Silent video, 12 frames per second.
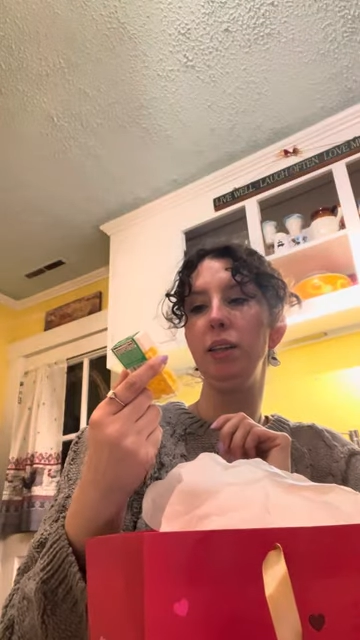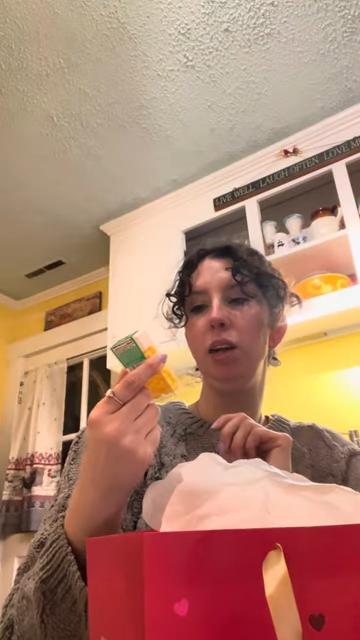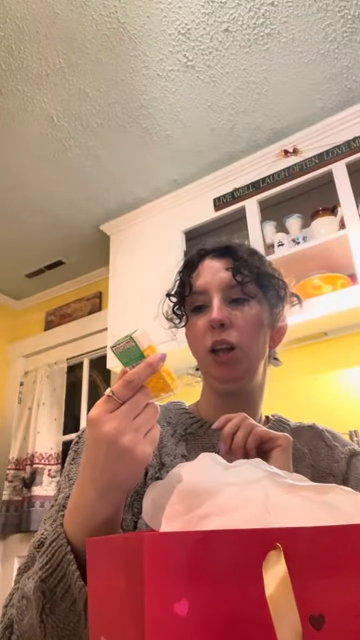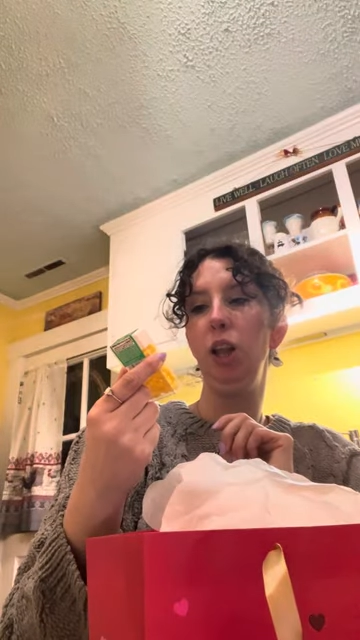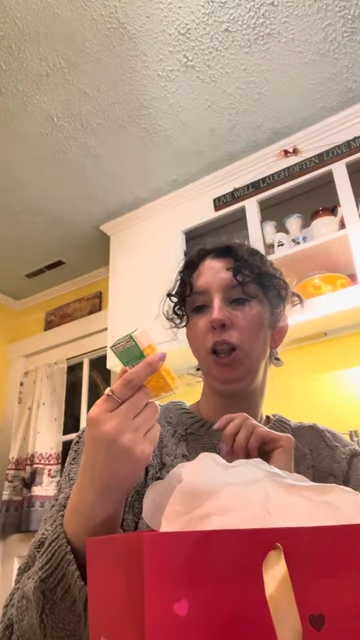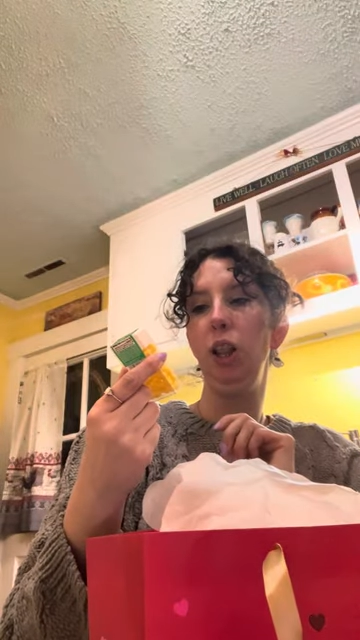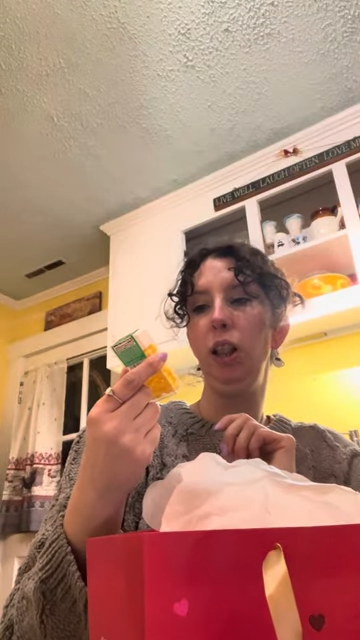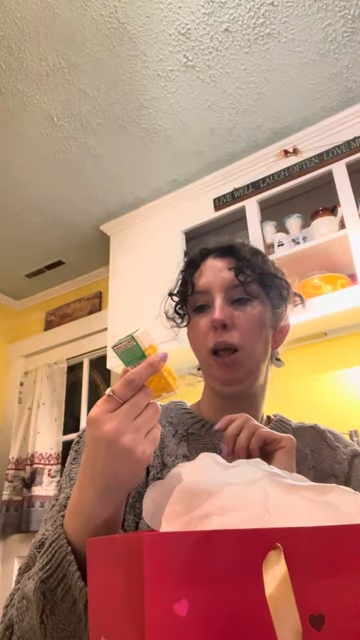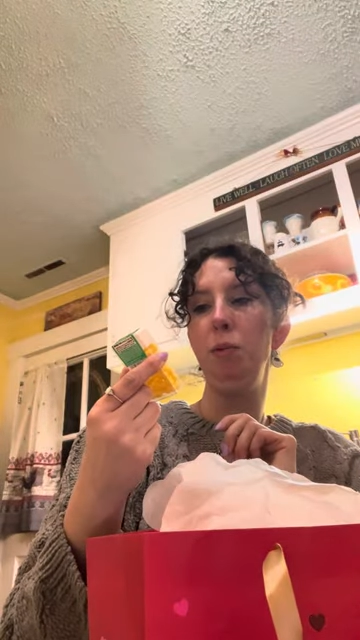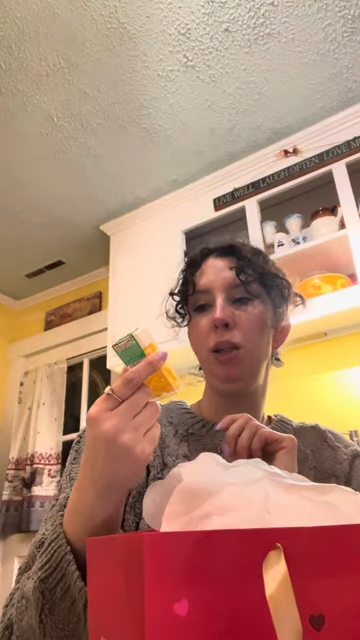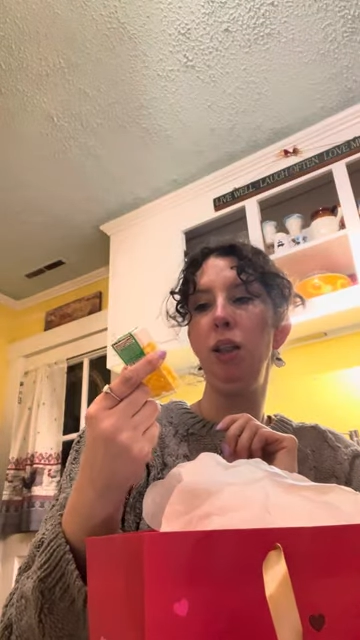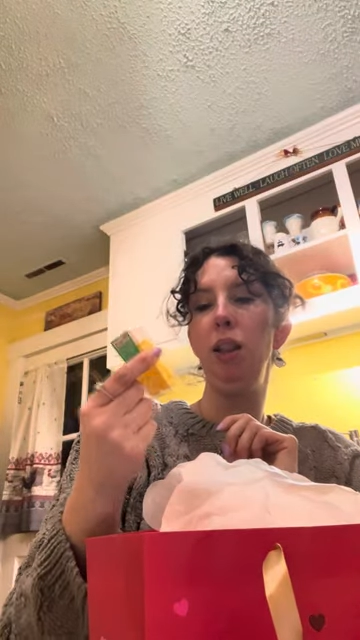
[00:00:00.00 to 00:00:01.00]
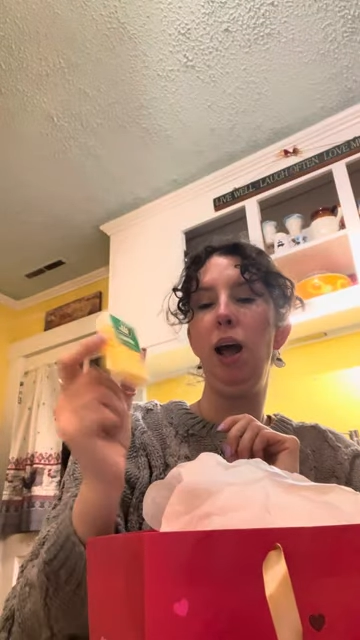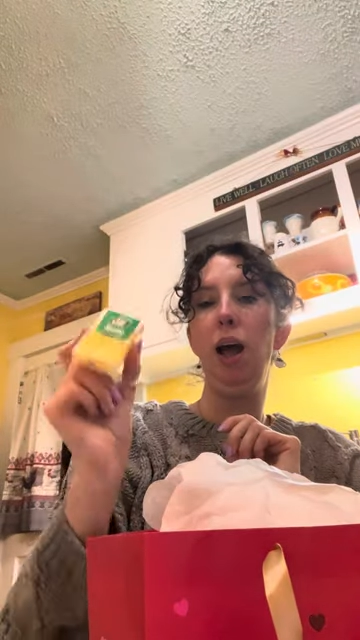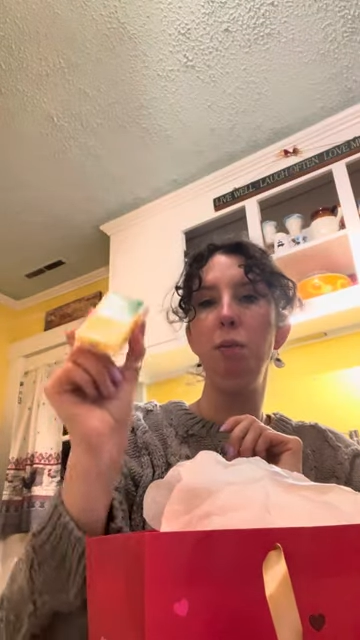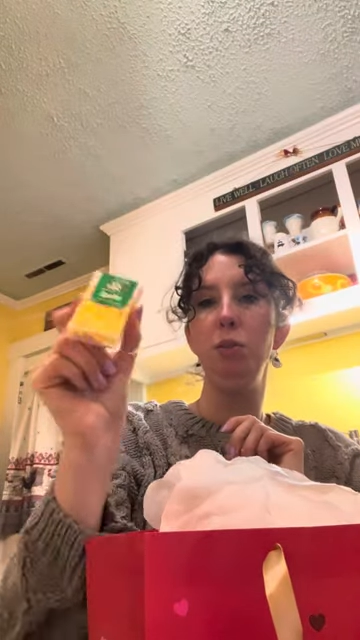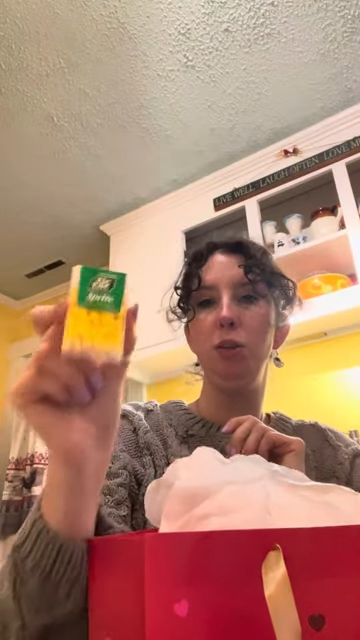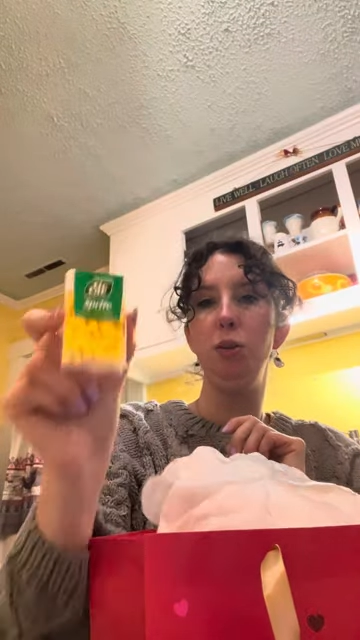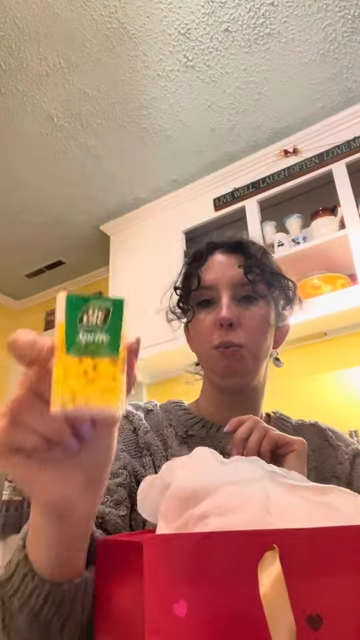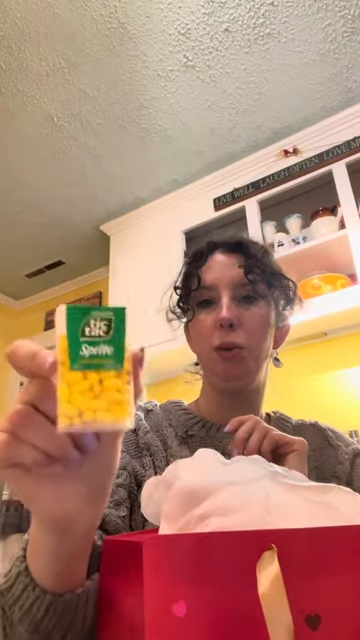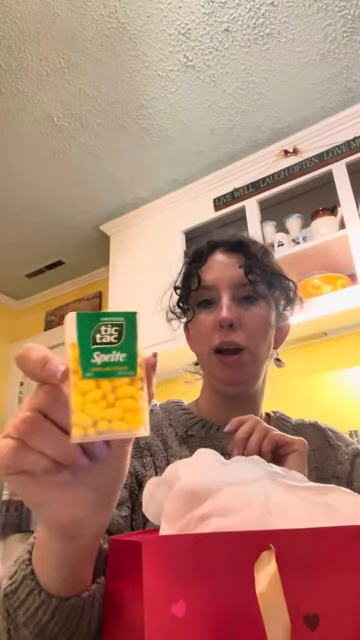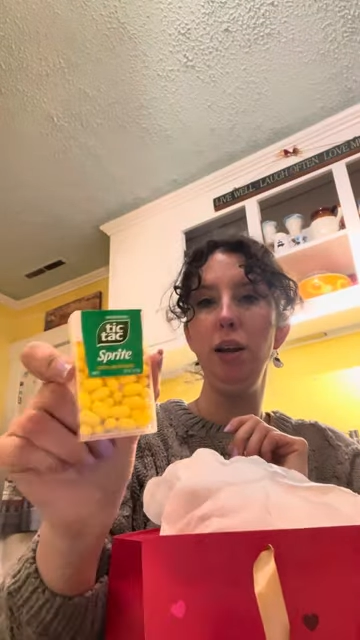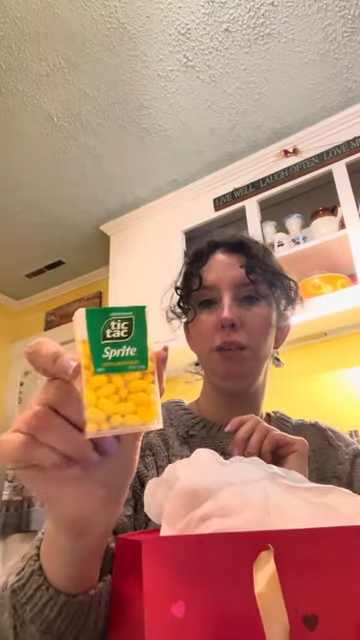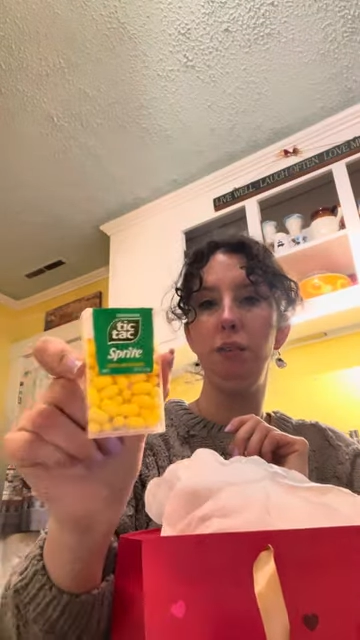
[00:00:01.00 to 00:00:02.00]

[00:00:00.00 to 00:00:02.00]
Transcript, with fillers: They're lemon lime Sprite